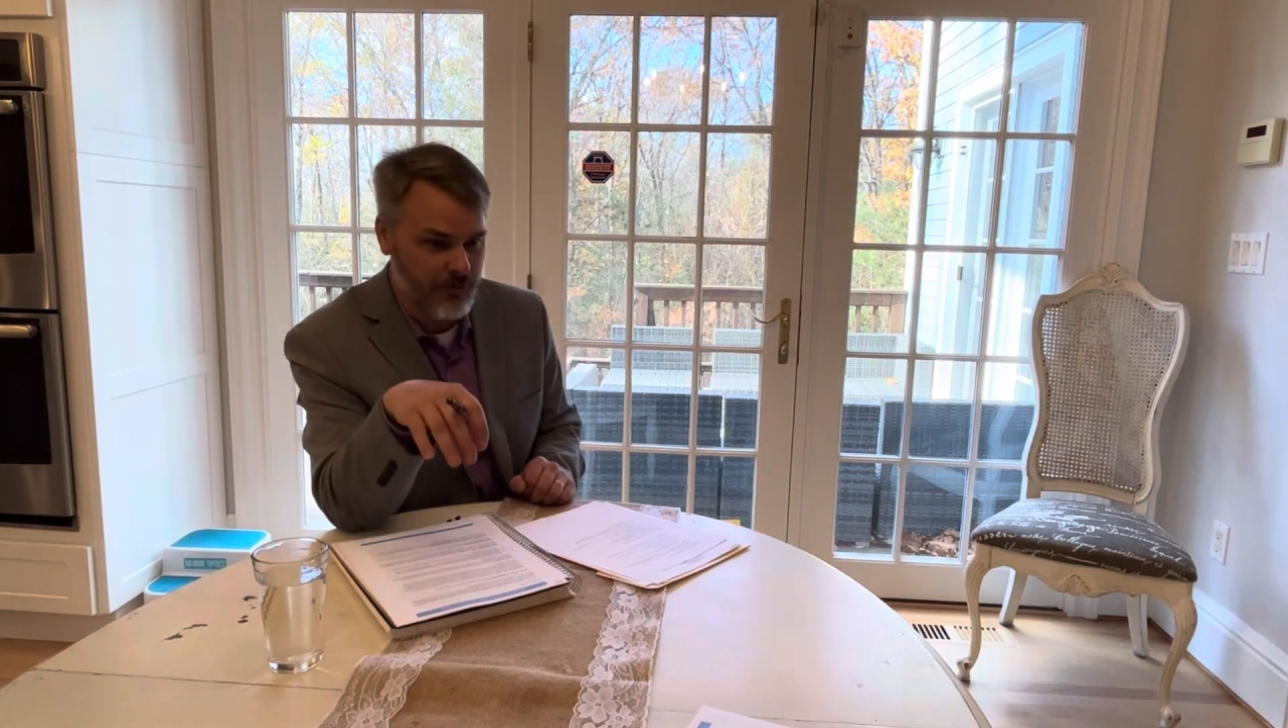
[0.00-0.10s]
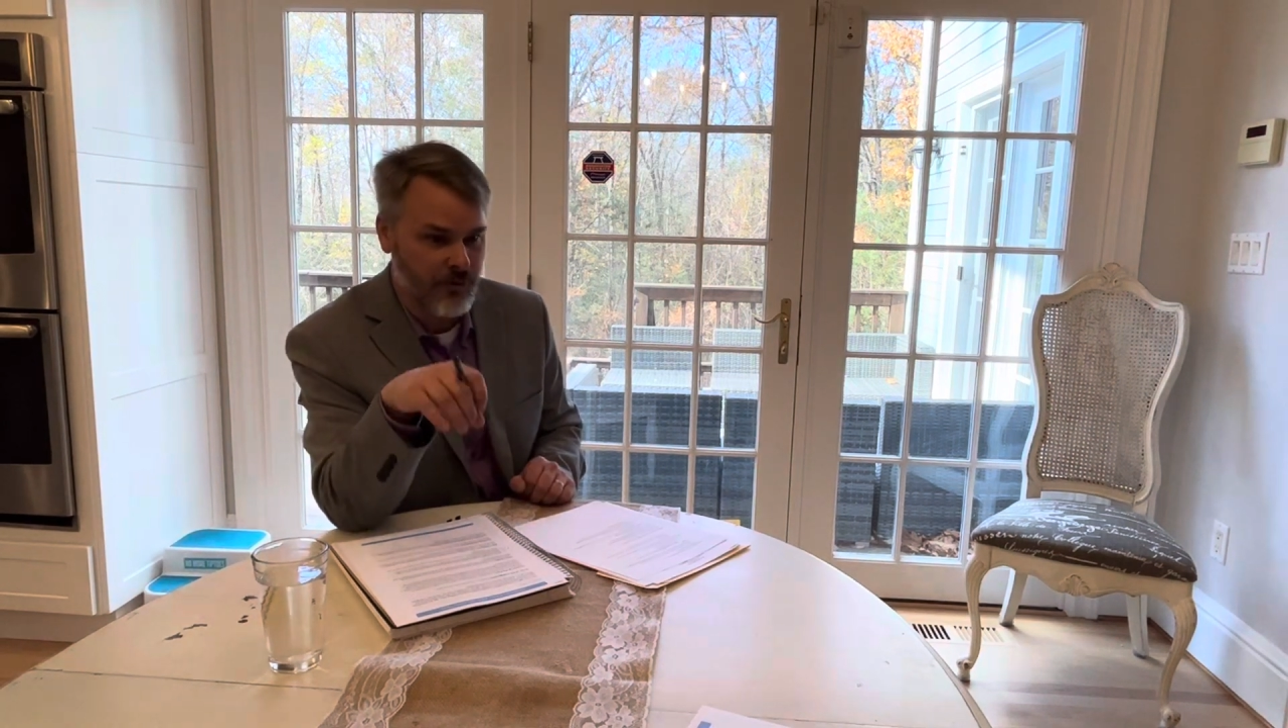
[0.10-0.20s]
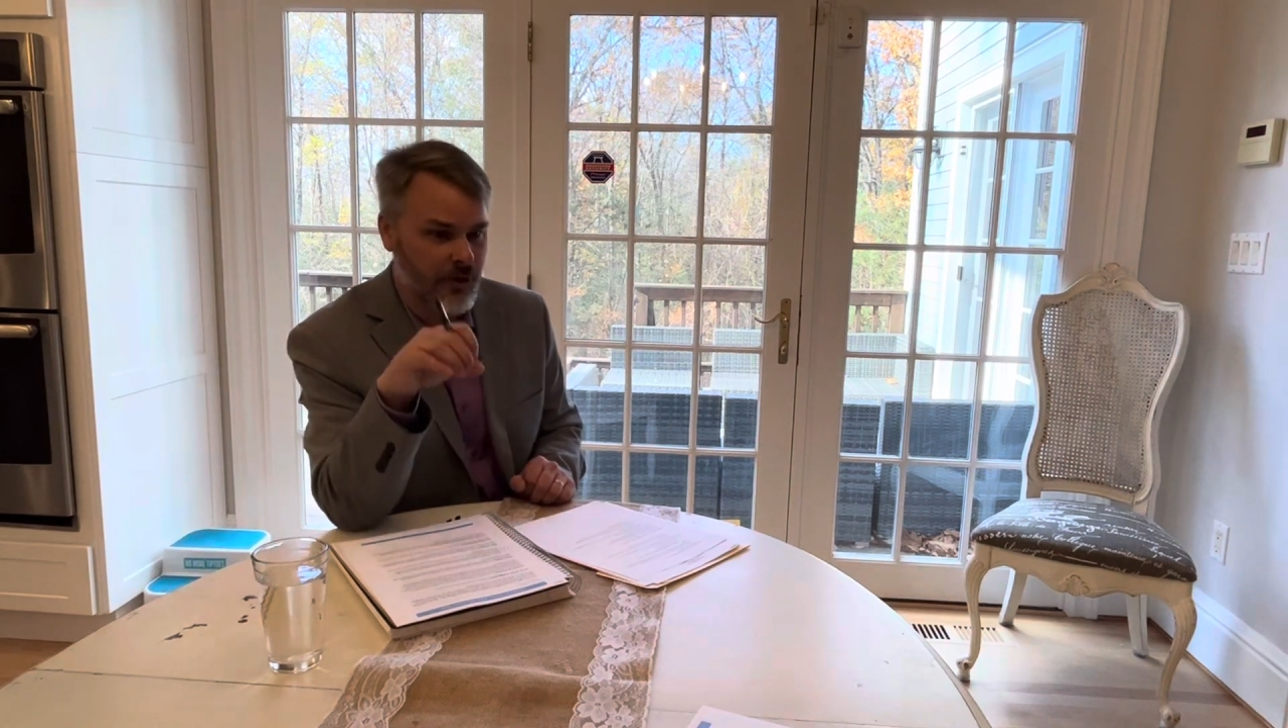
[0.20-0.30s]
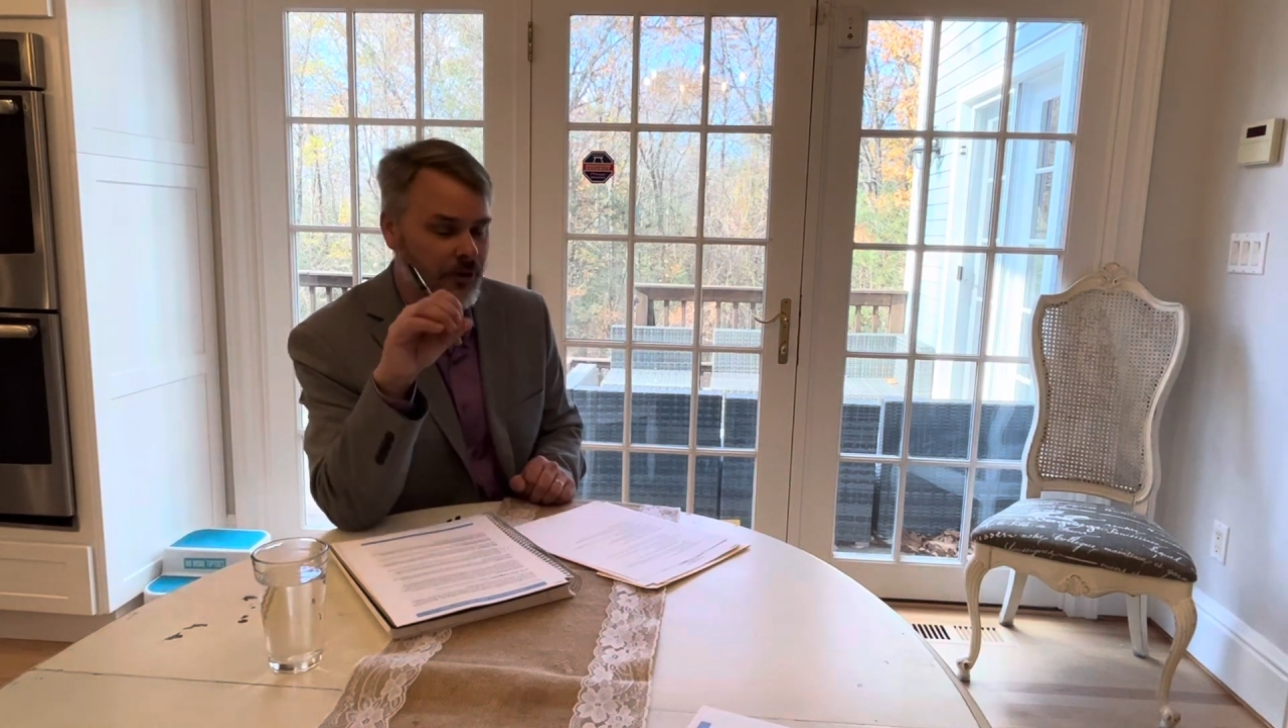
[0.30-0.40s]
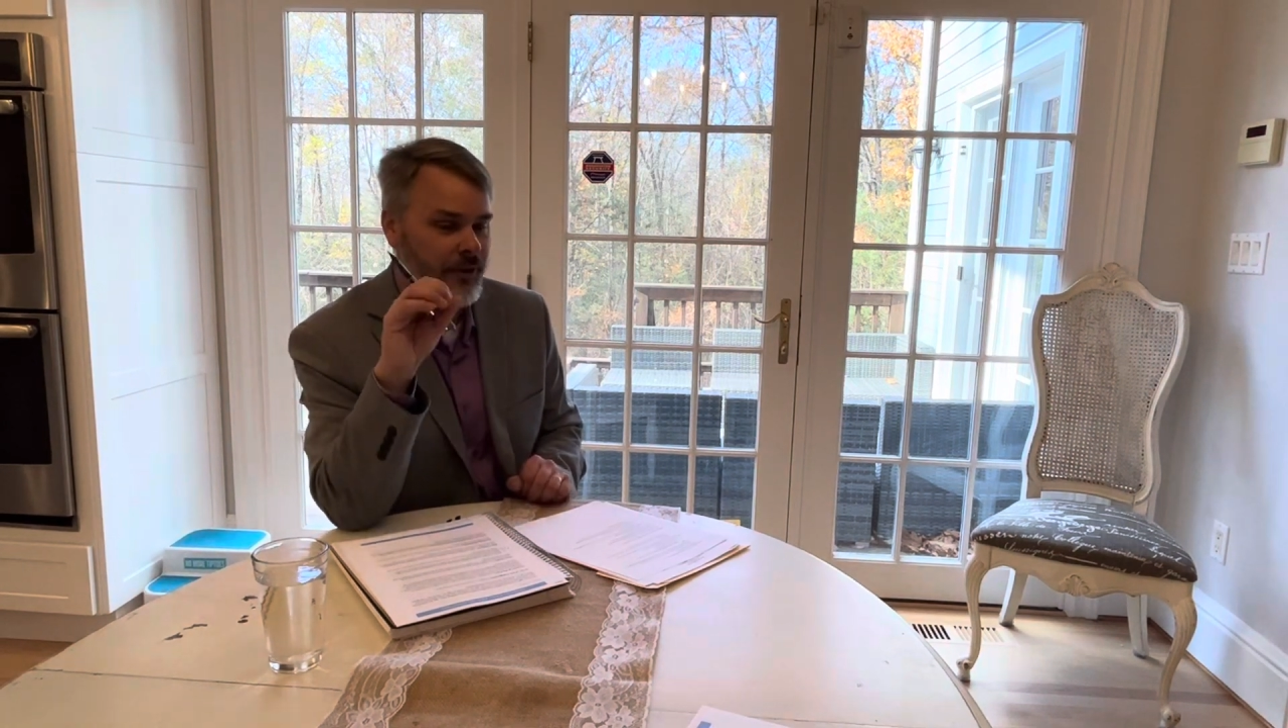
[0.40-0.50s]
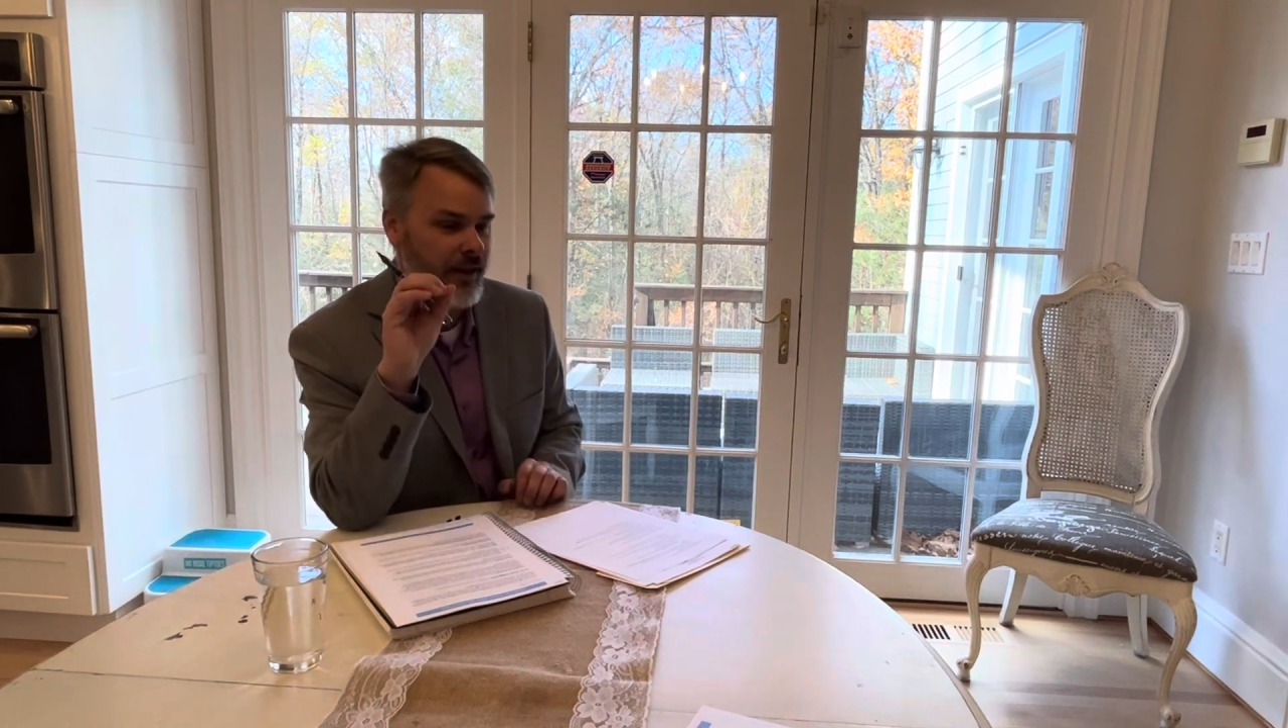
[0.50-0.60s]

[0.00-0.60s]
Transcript: growth